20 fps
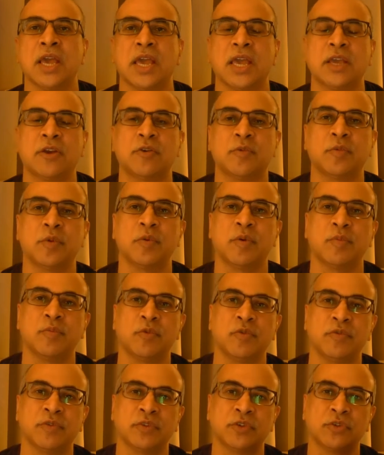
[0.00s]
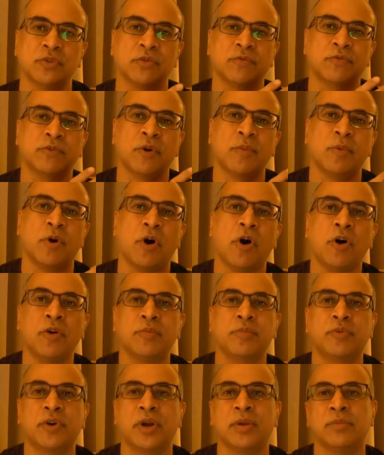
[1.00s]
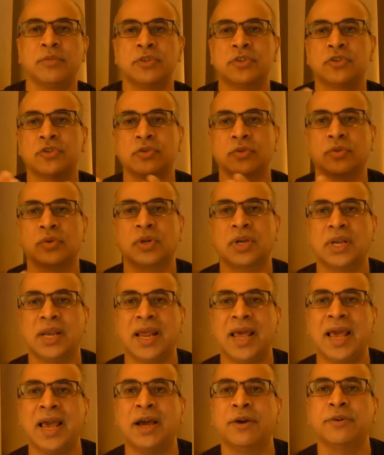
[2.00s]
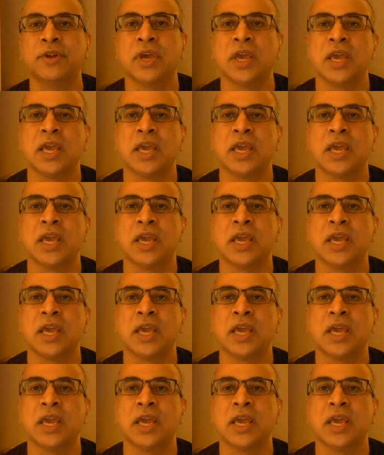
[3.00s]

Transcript: It could be we're moving to from on-premise to cloud.